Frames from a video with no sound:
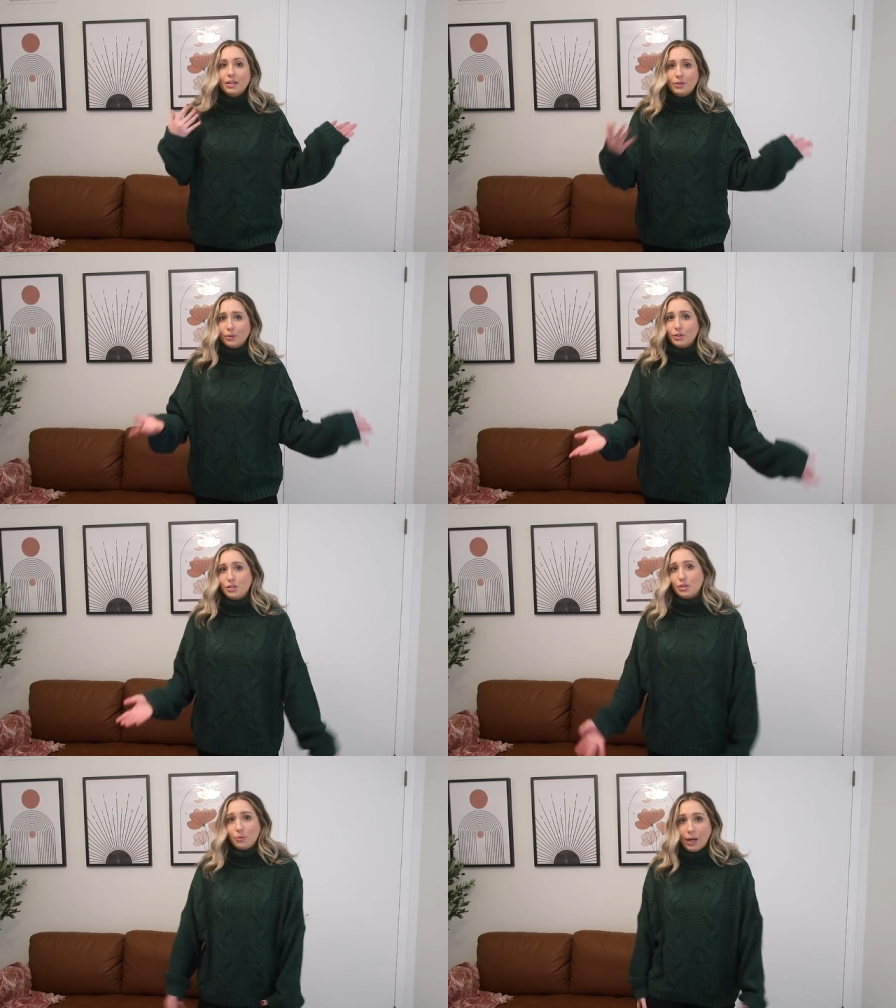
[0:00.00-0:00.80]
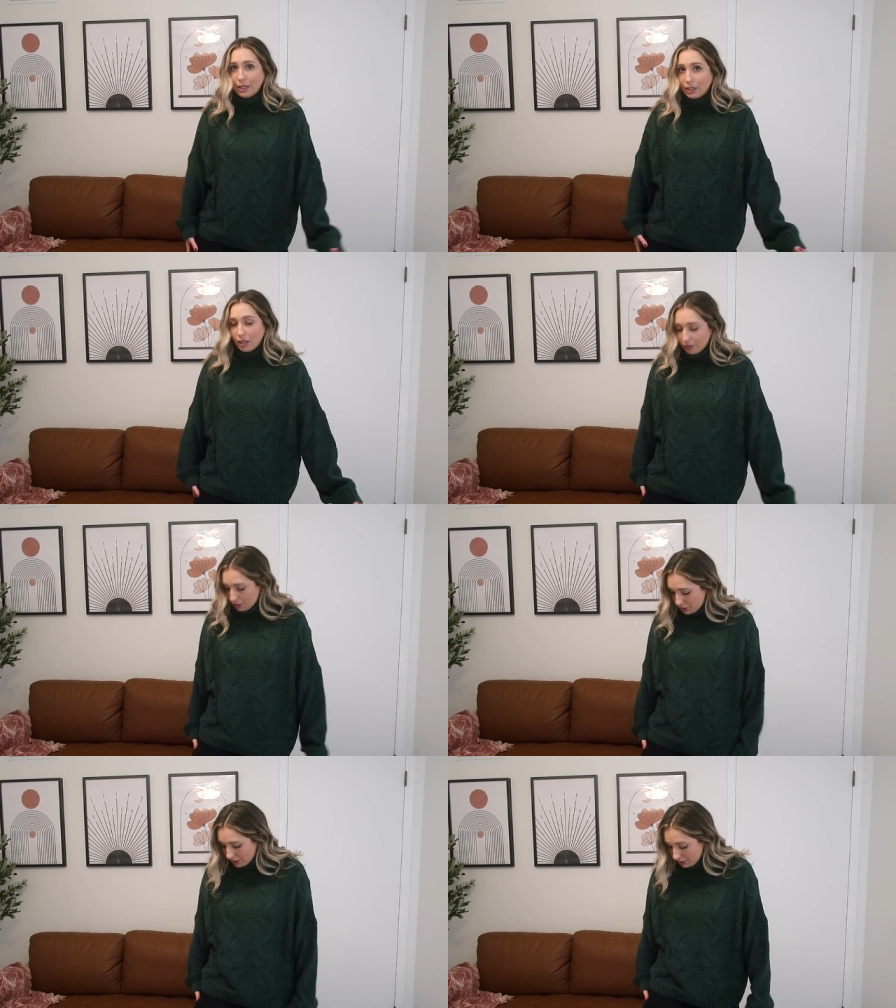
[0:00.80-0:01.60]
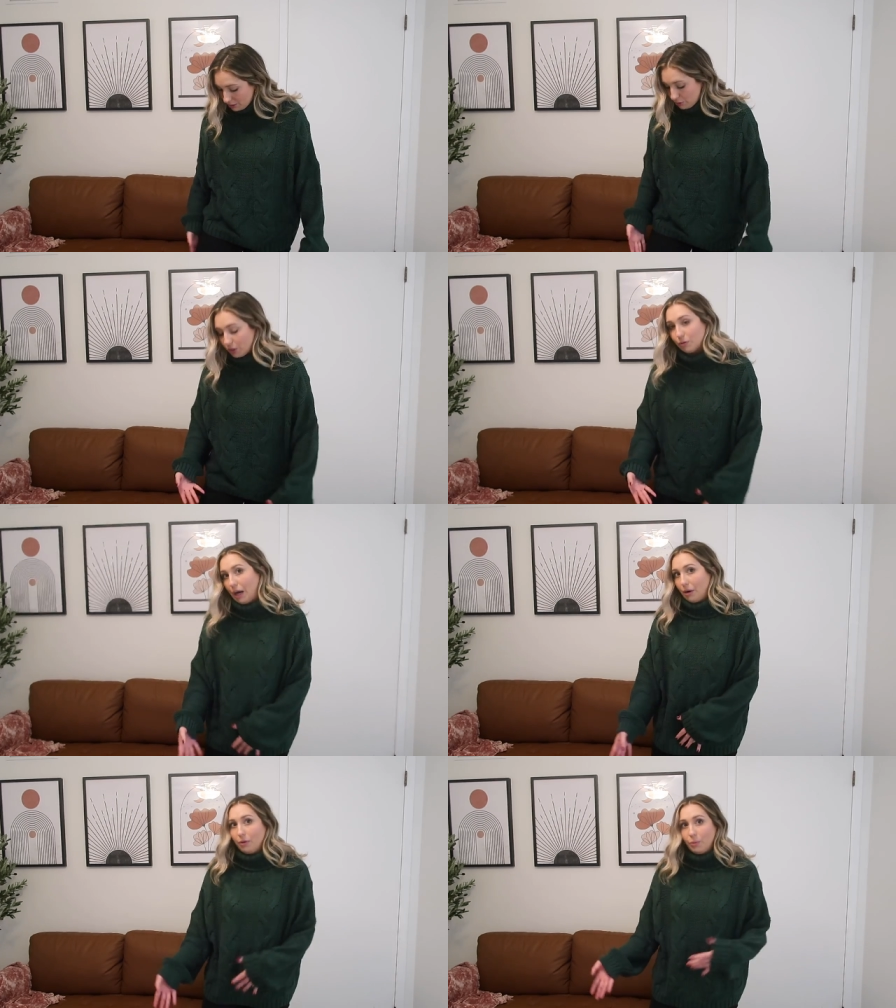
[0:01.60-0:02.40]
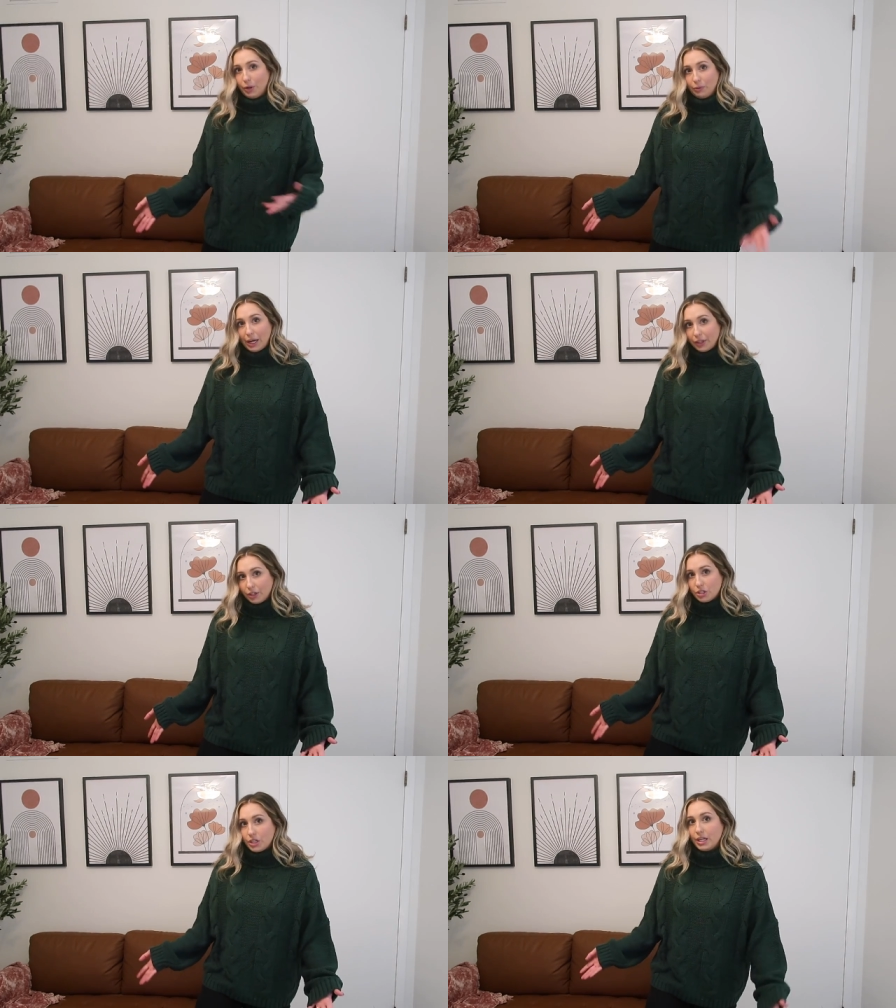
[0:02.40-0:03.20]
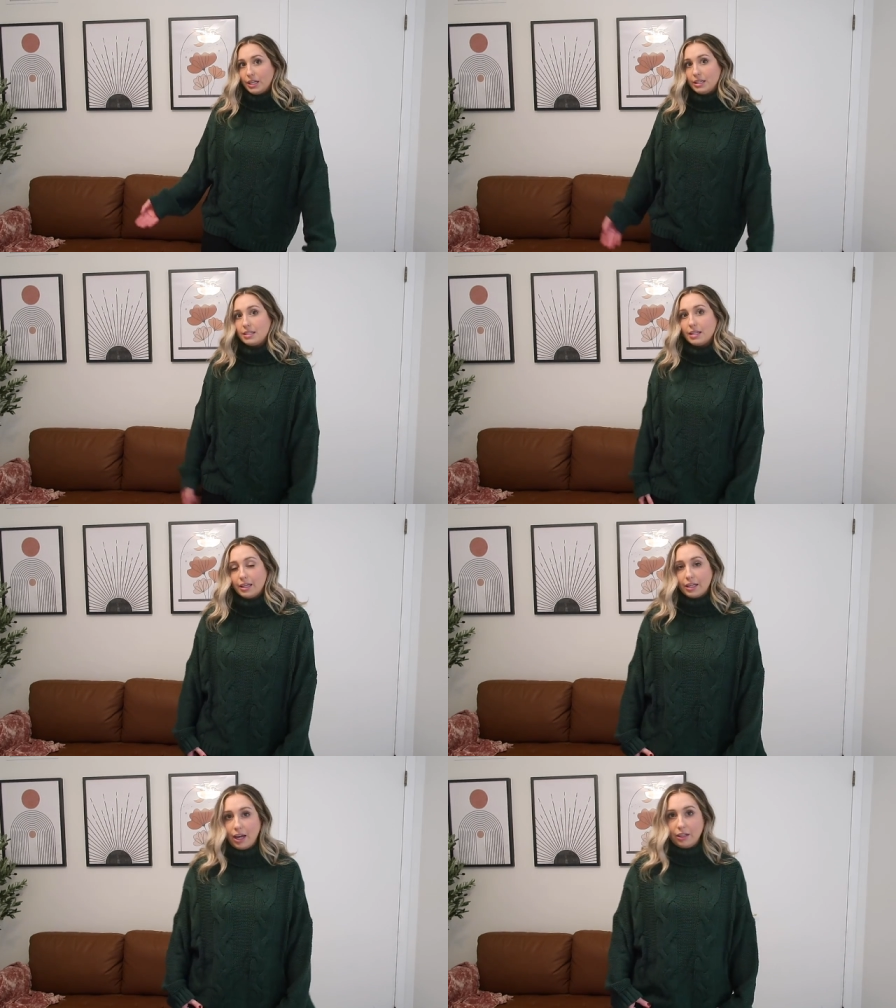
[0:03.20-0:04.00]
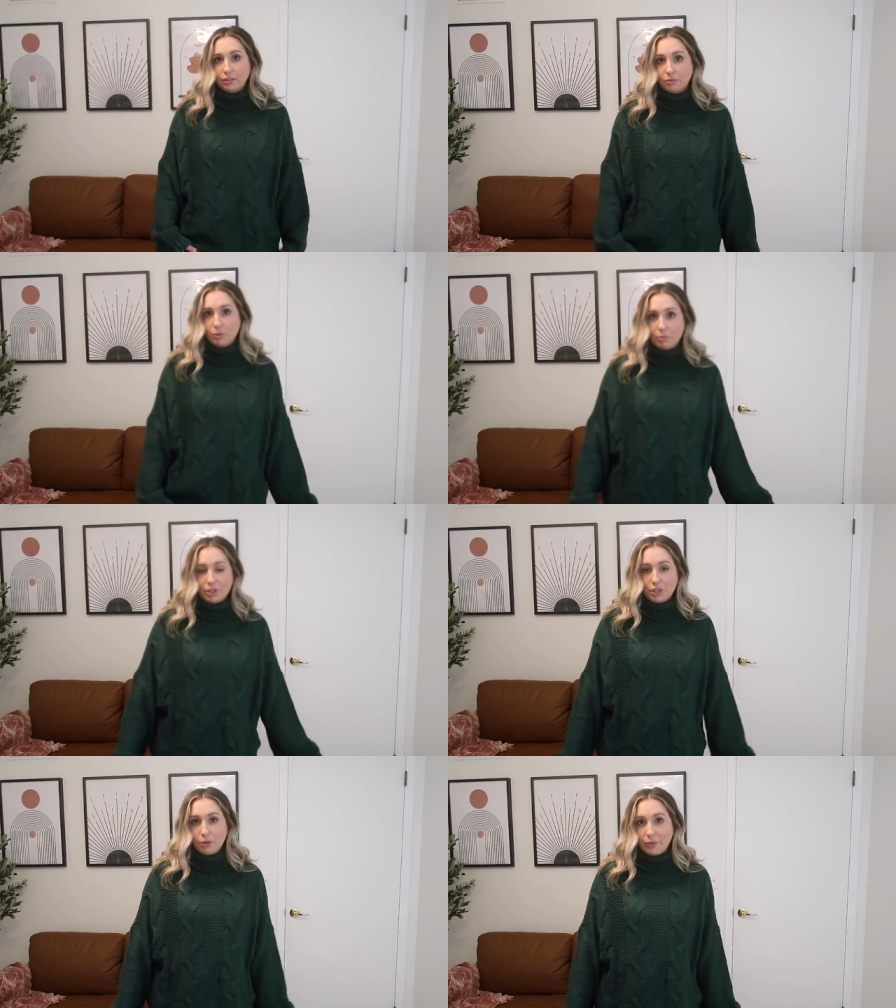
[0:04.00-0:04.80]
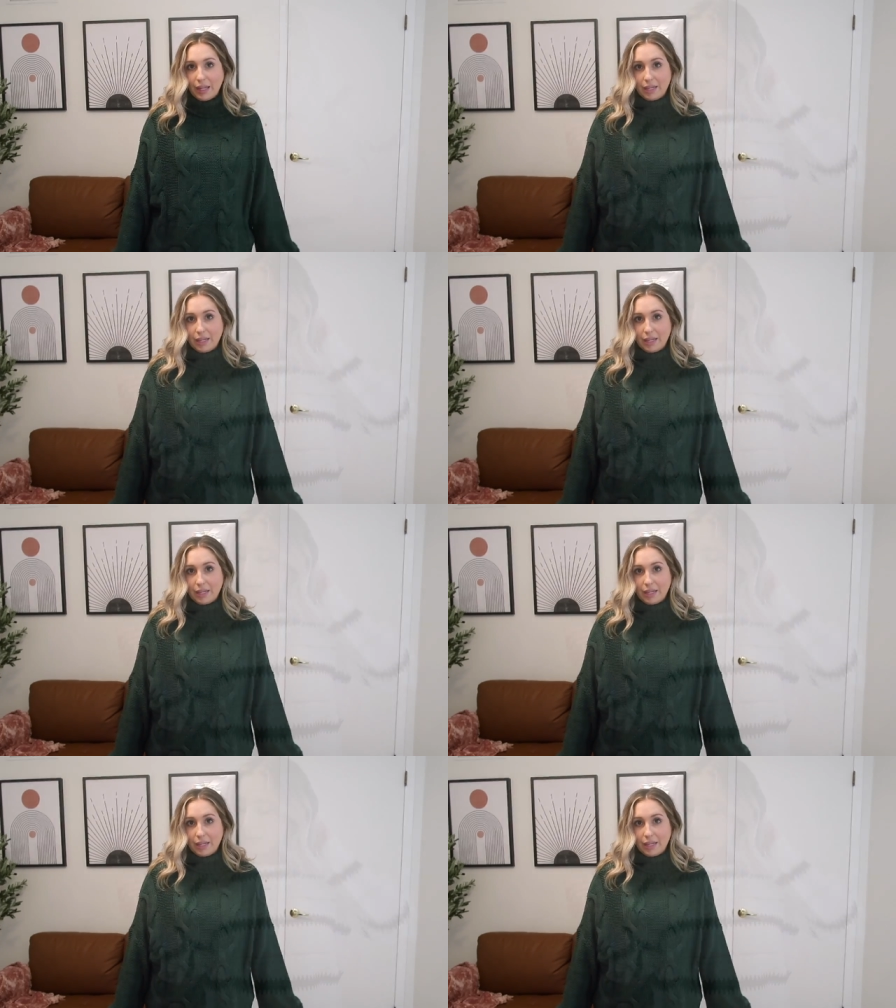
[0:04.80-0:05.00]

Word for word: you could do any color jeans, you could wear, wear regular jeans. It kind of would be cute with